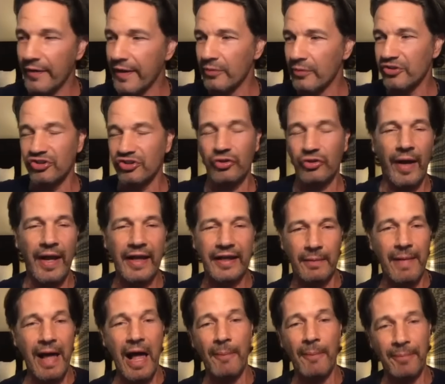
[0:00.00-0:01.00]
were just cranking
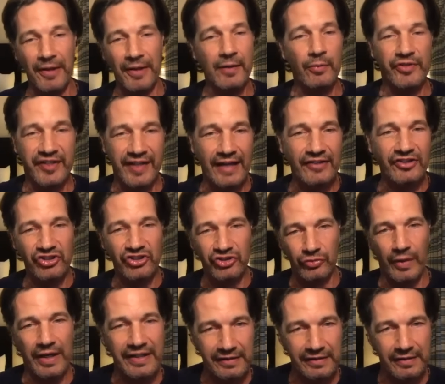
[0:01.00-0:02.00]
them out, but it was that
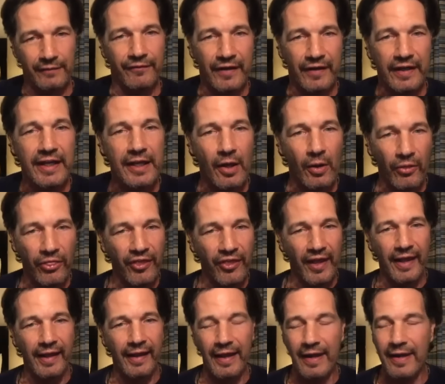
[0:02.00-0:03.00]
straight to video
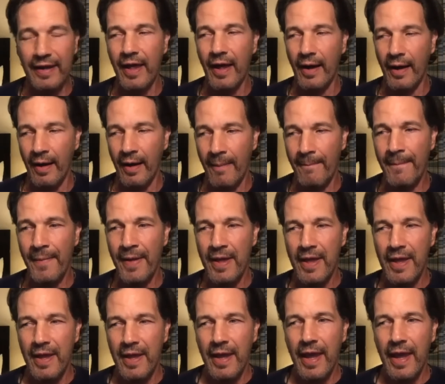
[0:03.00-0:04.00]
thing. And
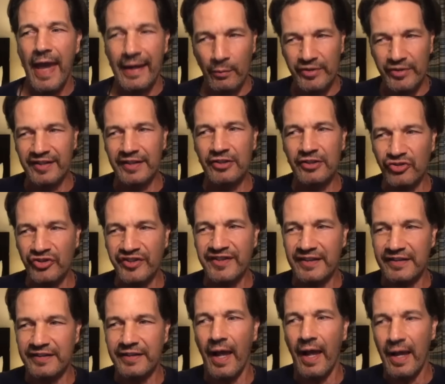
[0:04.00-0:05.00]
it was an
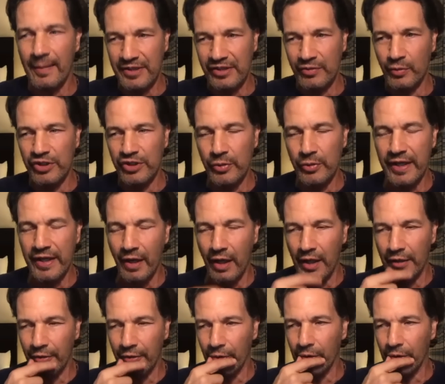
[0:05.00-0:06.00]
interesting time, because what you hit
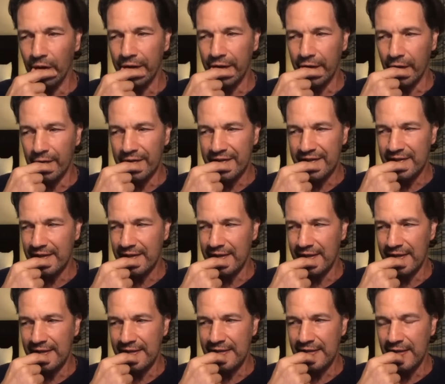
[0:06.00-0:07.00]
on earlier is
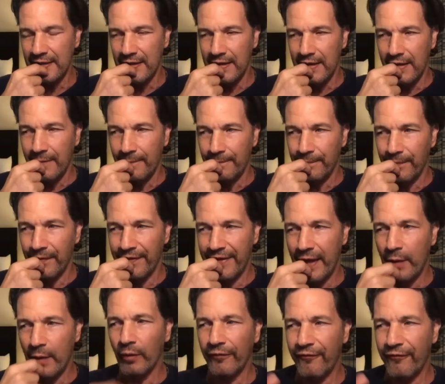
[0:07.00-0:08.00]
they
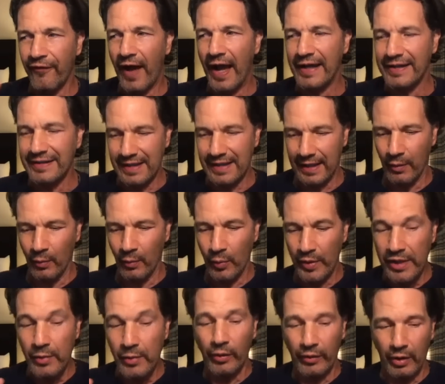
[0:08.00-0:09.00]
were finding,
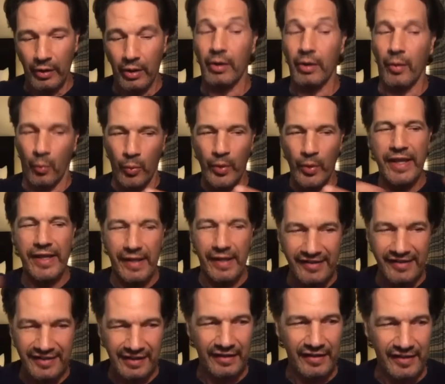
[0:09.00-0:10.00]
I
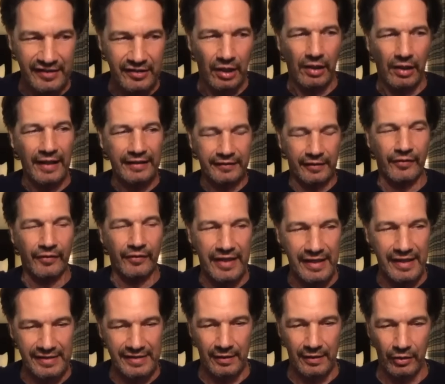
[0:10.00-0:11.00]
say this collectively
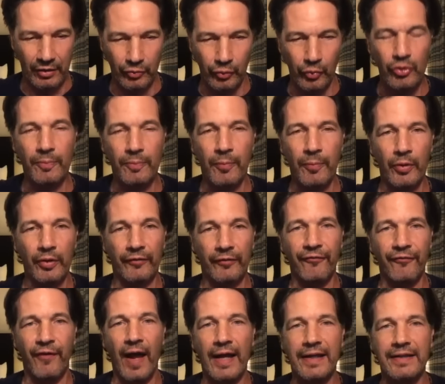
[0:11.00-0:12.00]
as a group, we're
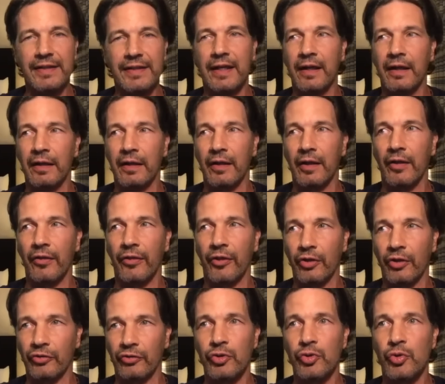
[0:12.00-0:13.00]
finding the
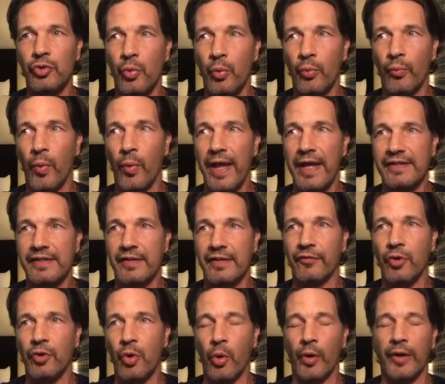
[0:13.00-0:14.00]
new ways of
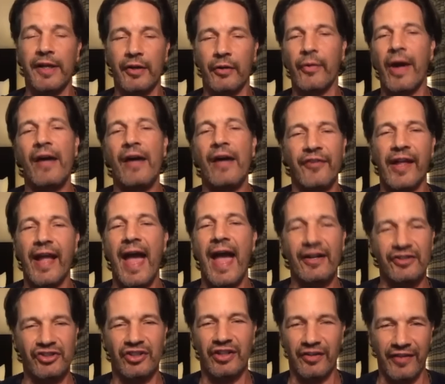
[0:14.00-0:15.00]
choreographing
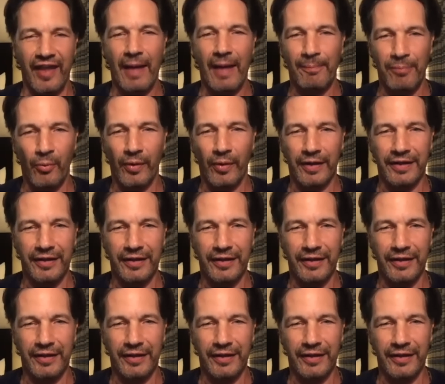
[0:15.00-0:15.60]
action at that point,